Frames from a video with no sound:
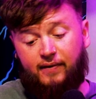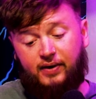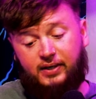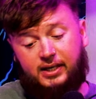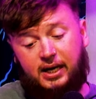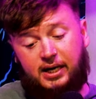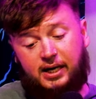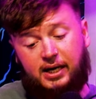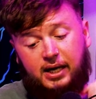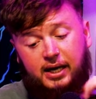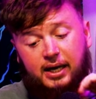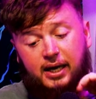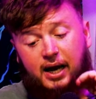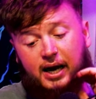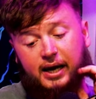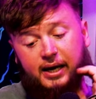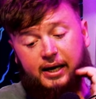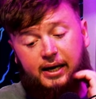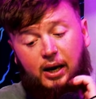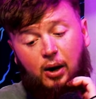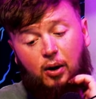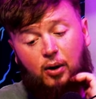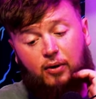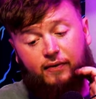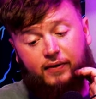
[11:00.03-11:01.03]
you're taking
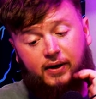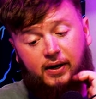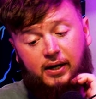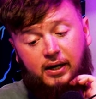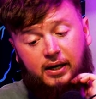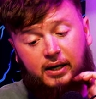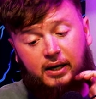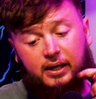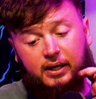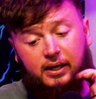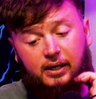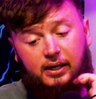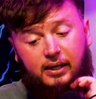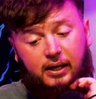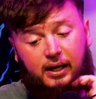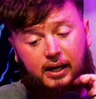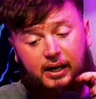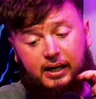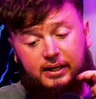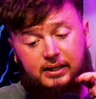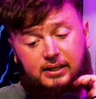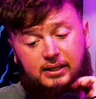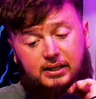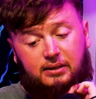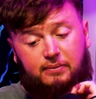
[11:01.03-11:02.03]
United out of it,
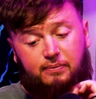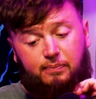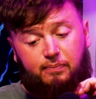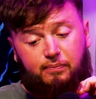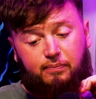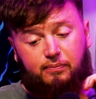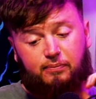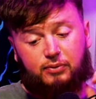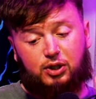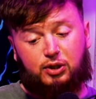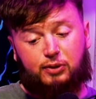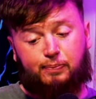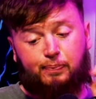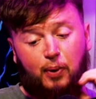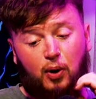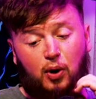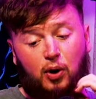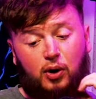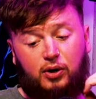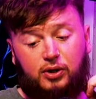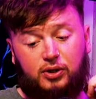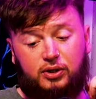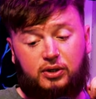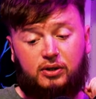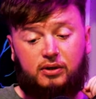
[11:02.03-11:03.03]
it's
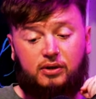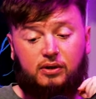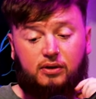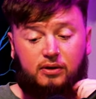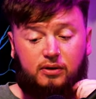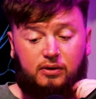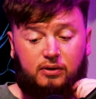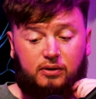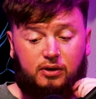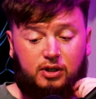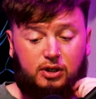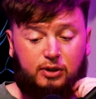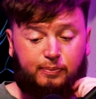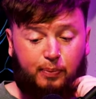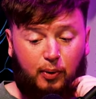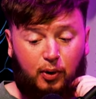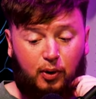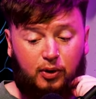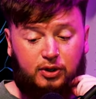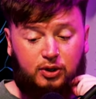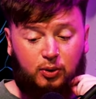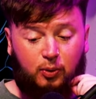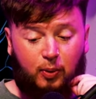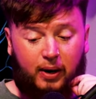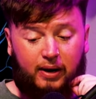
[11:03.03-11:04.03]
Spurs.
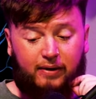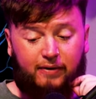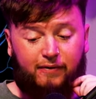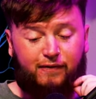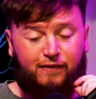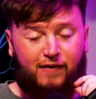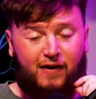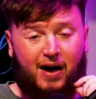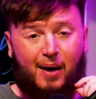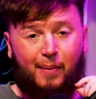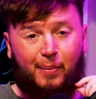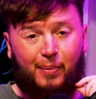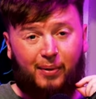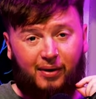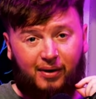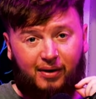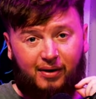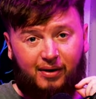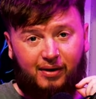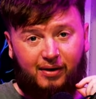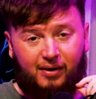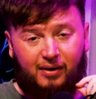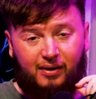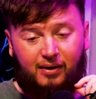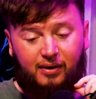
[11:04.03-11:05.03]
Spurs away in Feb,
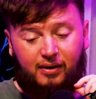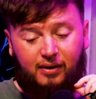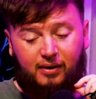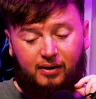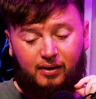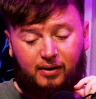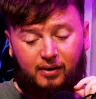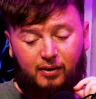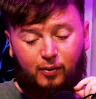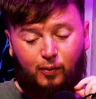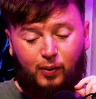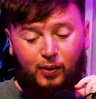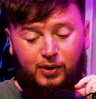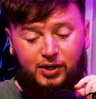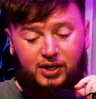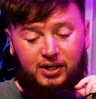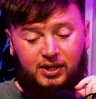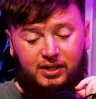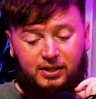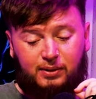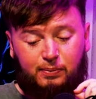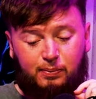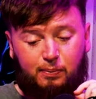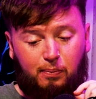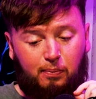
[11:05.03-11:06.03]
which
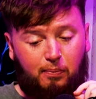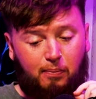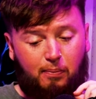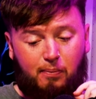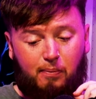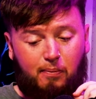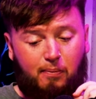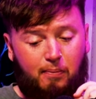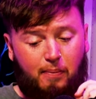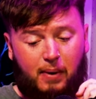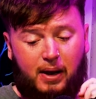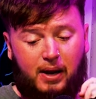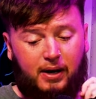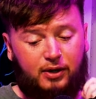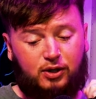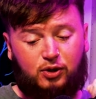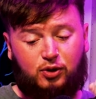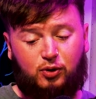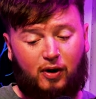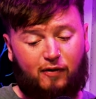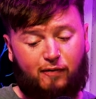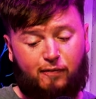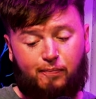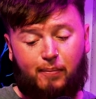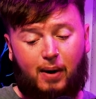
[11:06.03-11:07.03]
is mint.
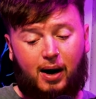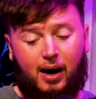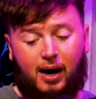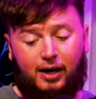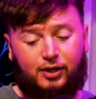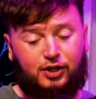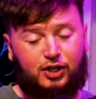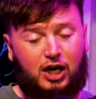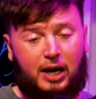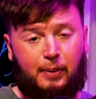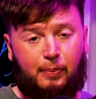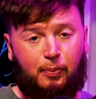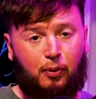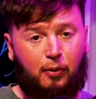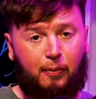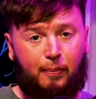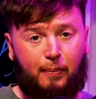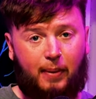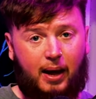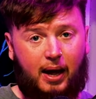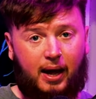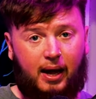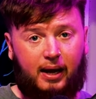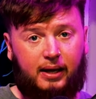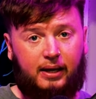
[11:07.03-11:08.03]
So have March, April,
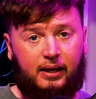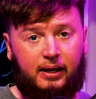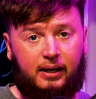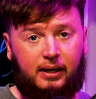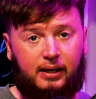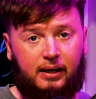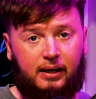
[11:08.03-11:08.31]
May